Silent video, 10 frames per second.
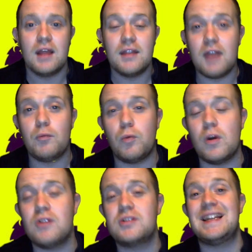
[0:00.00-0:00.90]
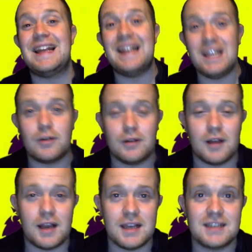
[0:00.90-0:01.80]
Then Wilson
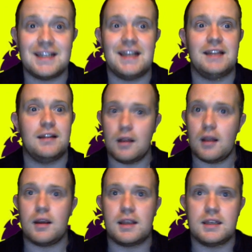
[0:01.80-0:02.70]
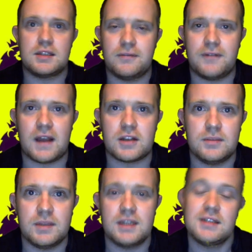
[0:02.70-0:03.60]
equalised in the luckiest of
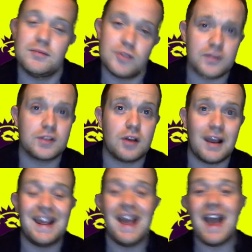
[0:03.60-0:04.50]
fashion because he was offside,